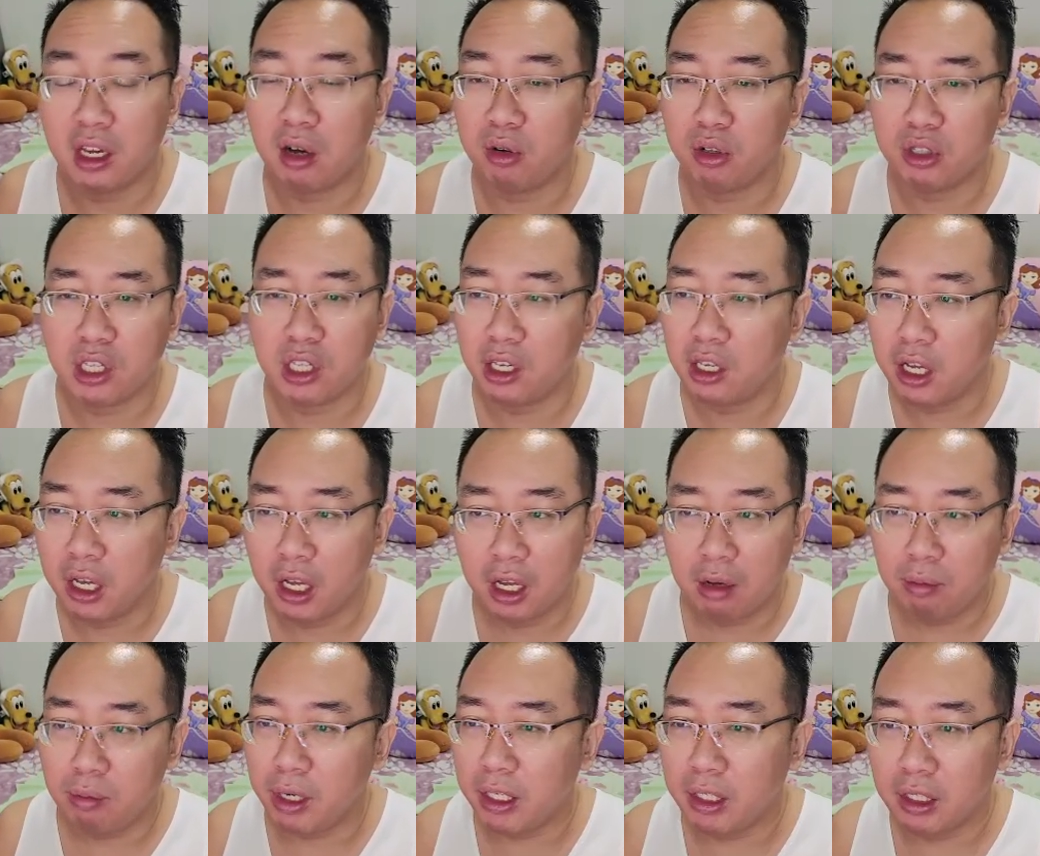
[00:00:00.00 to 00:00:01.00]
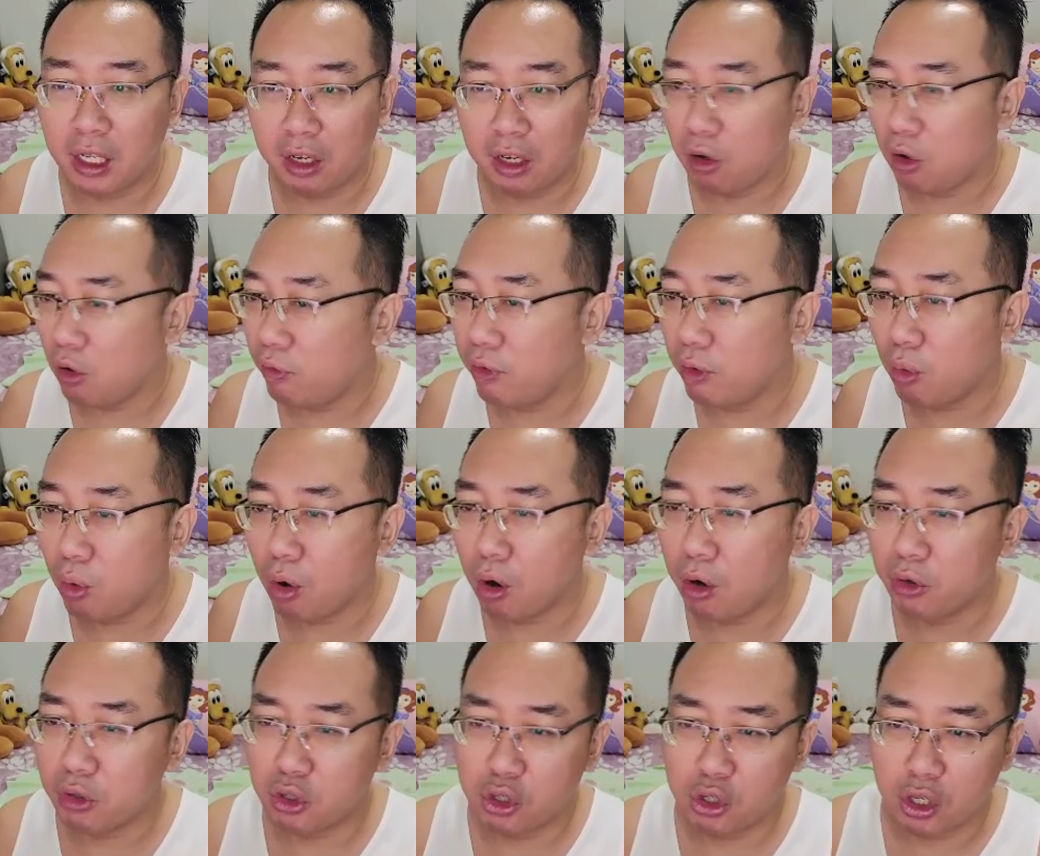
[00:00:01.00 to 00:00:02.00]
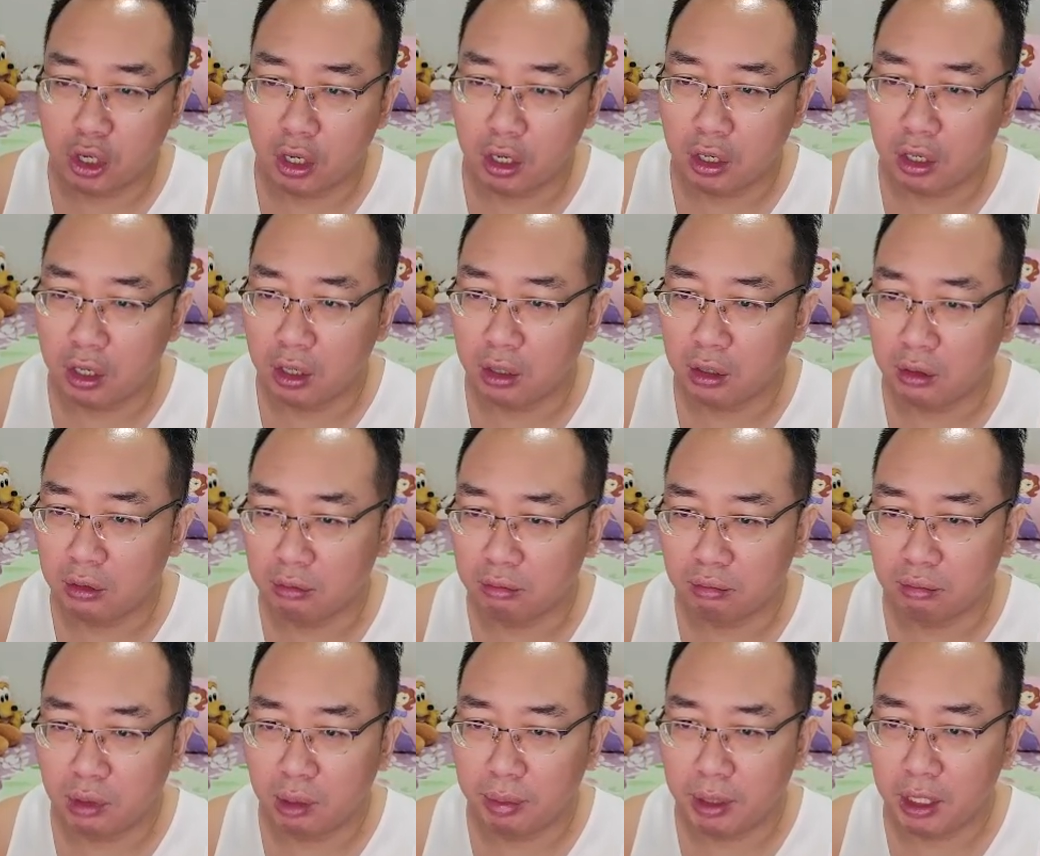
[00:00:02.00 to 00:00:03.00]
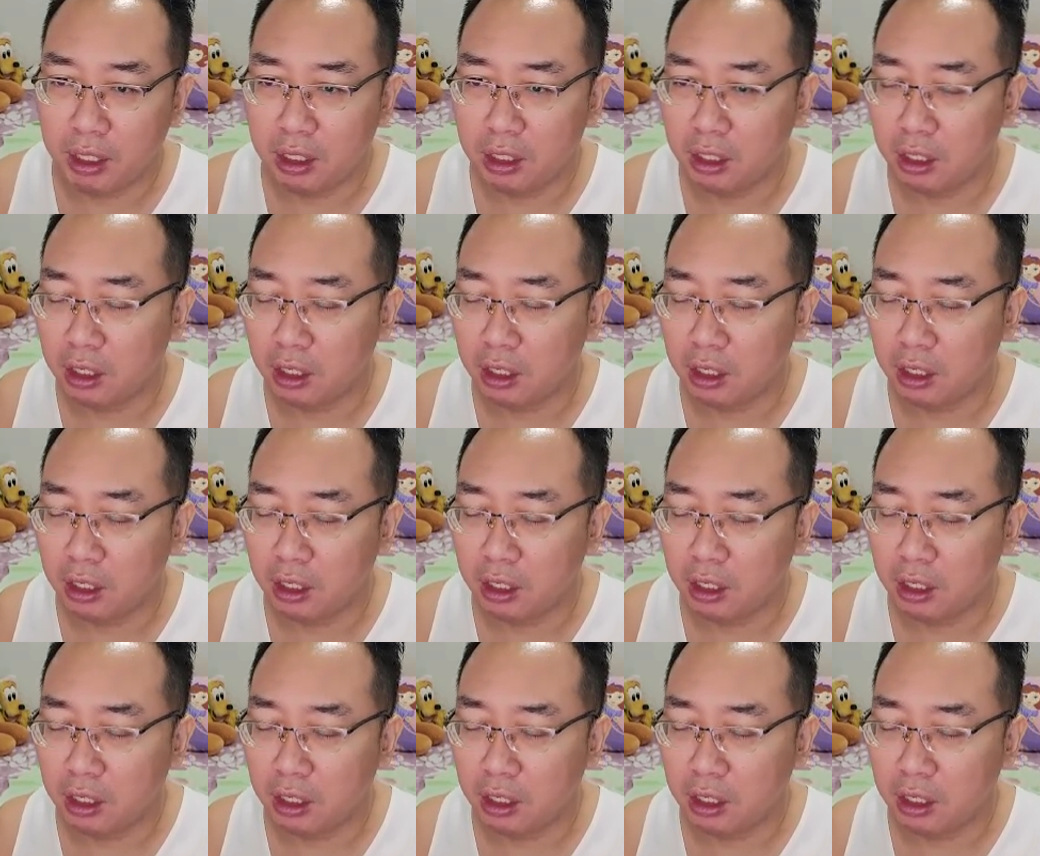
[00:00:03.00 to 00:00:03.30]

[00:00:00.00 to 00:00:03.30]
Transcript: I would say playing like Overwatch, maybe